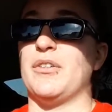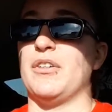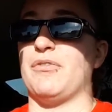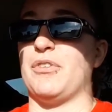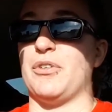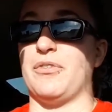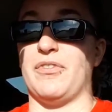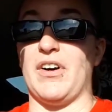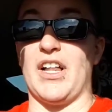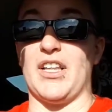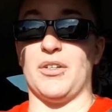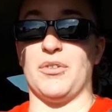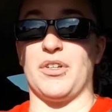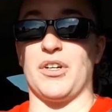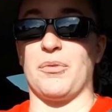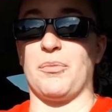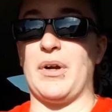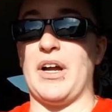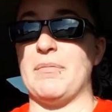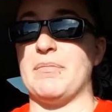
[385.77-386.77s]
If you followed her
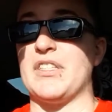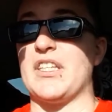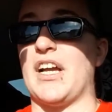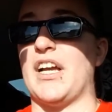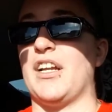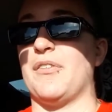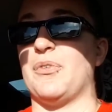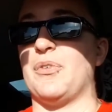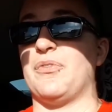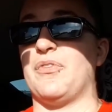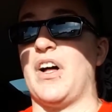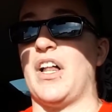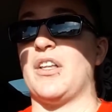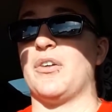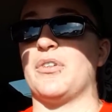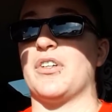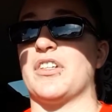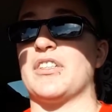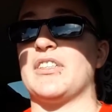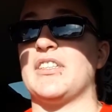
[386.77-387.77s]
website, if you
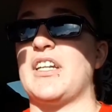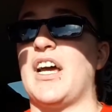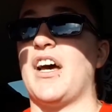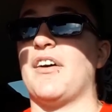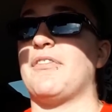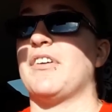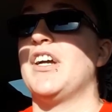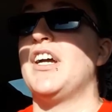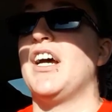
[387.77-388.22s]
followed her stuff,